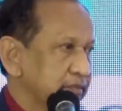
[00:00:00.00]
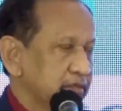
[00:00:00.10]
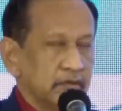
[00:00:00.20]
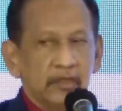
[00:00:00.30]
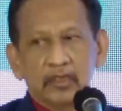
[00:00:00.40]

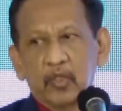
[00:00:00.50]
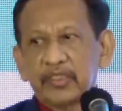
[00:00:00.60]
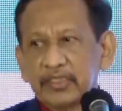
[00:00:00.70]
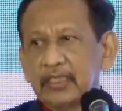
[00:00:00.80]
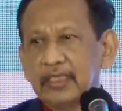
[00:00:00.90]
So the
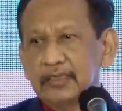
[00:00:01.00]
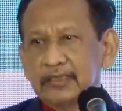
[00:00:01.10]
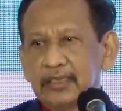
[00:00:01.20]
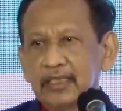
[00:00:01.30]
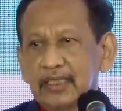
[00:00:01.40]
question
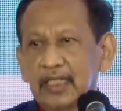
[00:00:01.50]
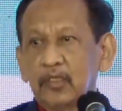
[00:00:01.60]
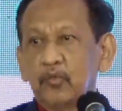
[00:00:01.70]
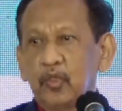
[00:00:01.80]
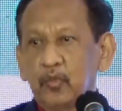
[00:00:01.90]
is,
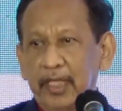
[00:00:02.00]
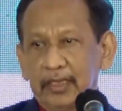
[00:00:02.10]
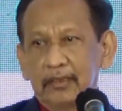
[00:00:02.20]
can we wait